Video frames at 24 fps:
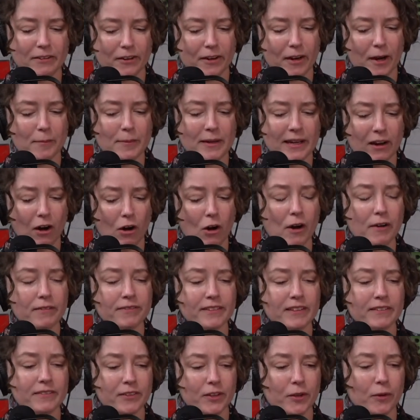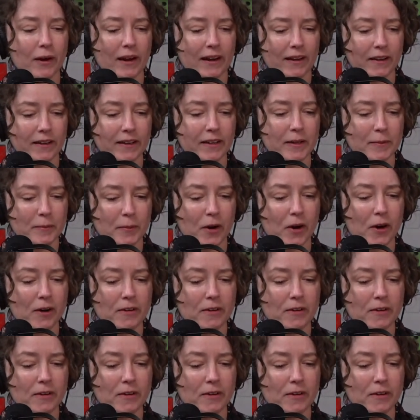cut me off, even though I cut him off.